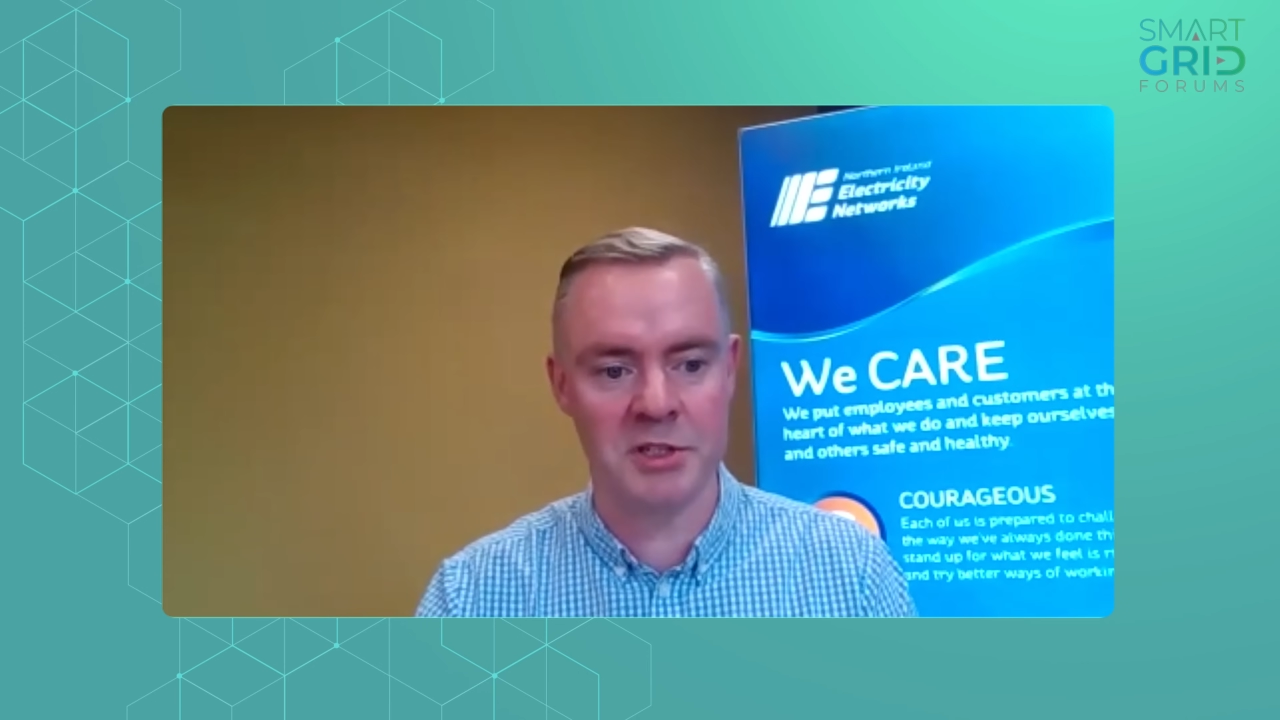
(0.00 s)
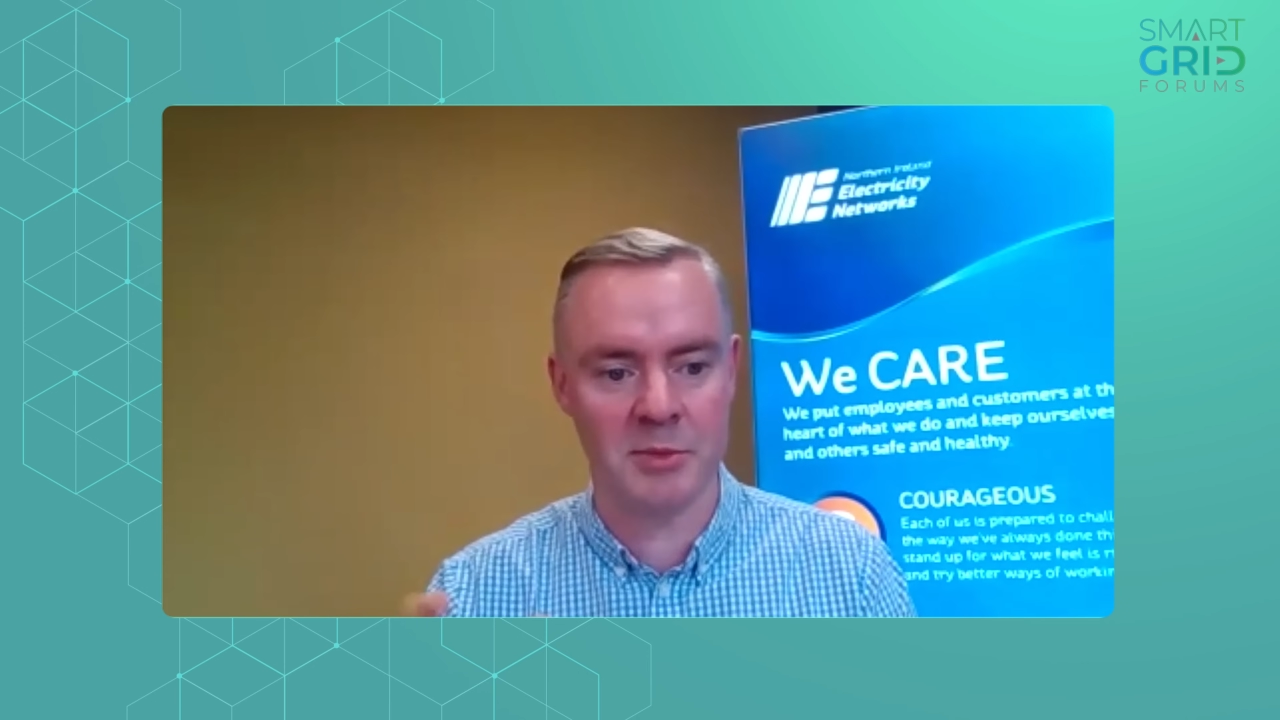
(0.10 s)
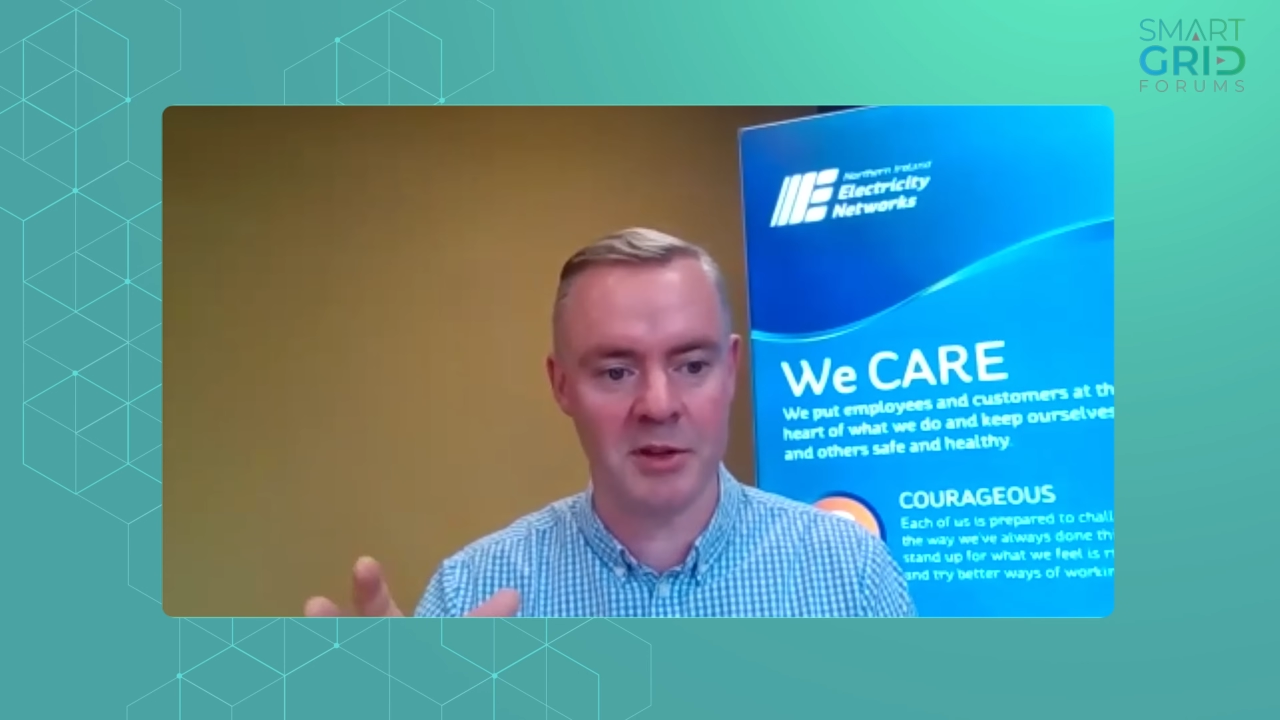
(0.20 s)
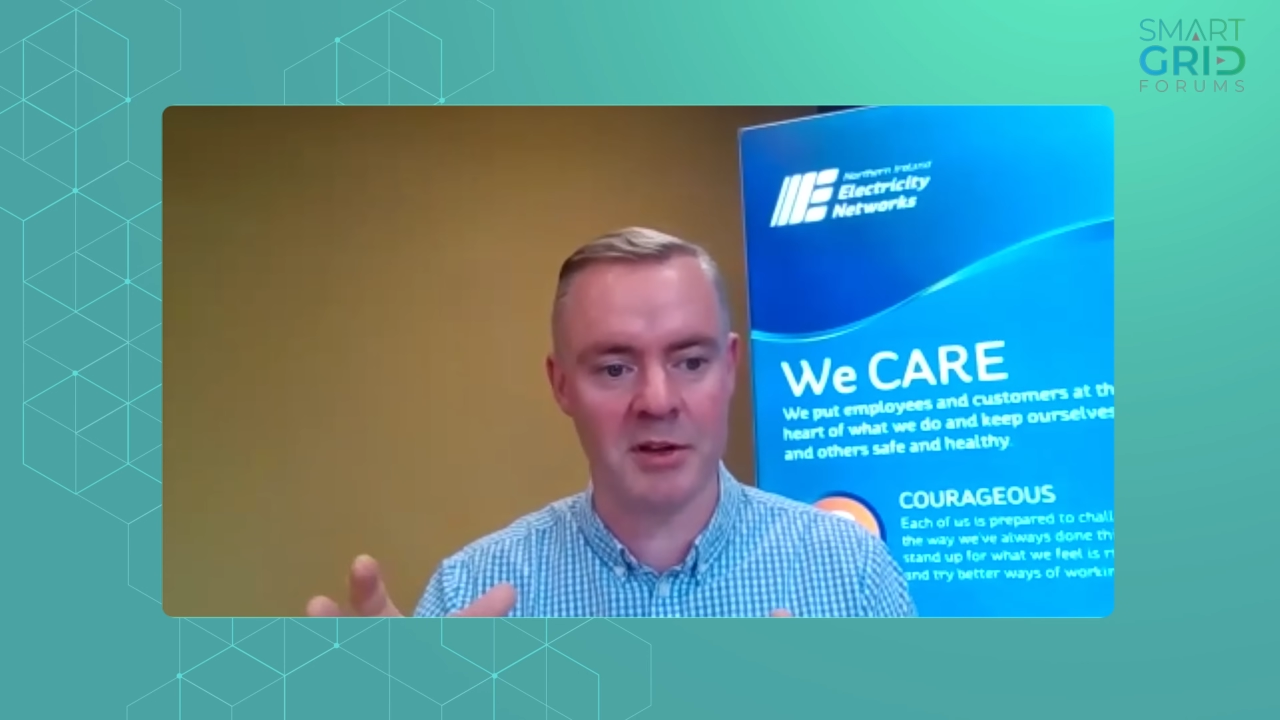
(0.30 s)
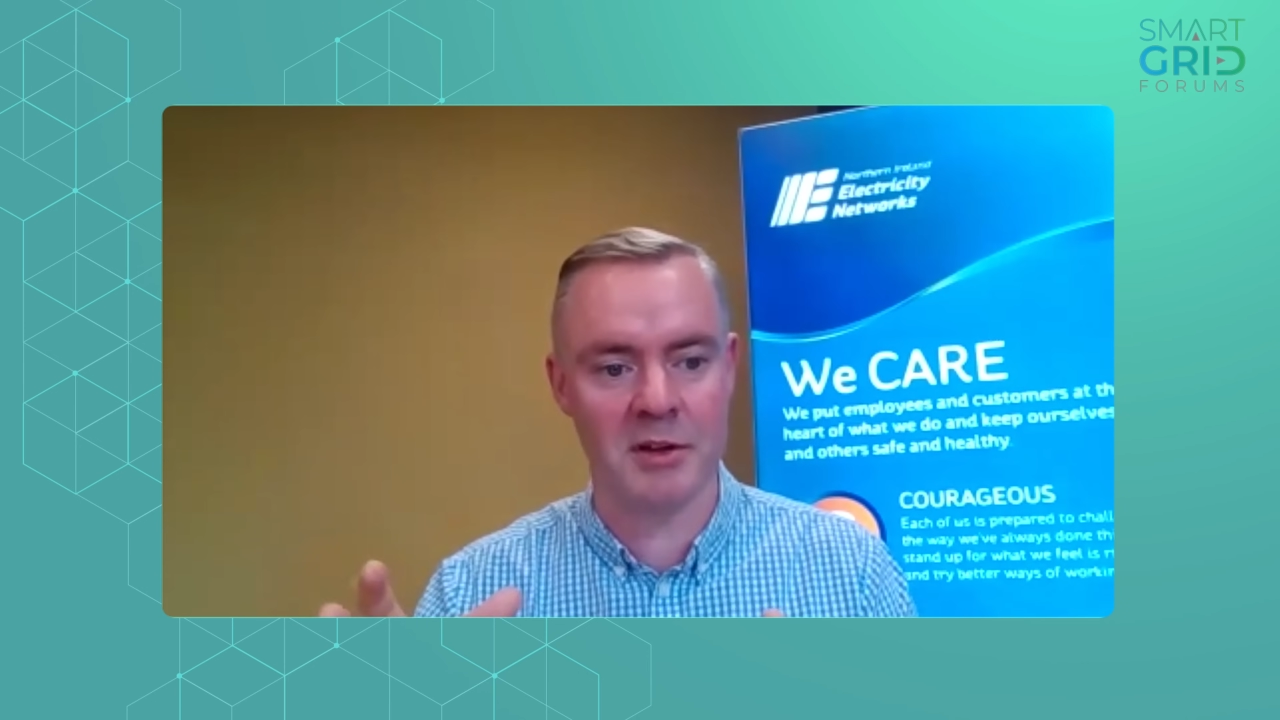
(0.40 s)

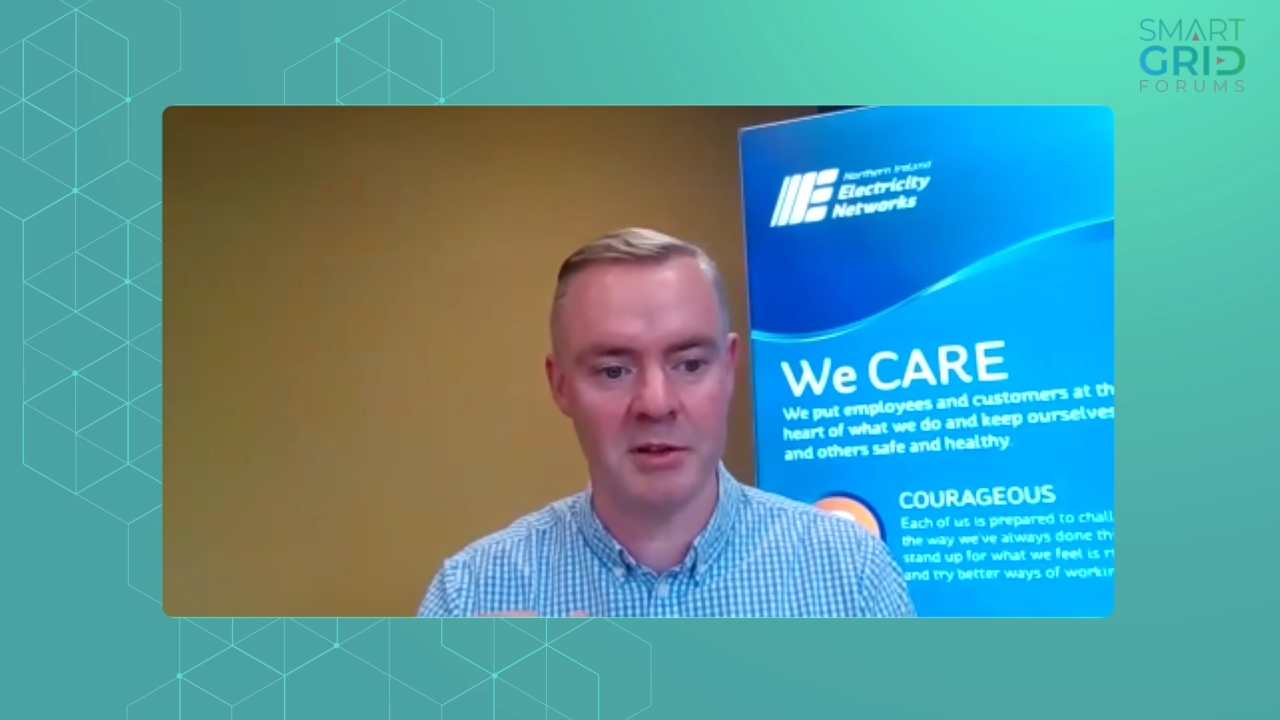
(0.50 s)
some of the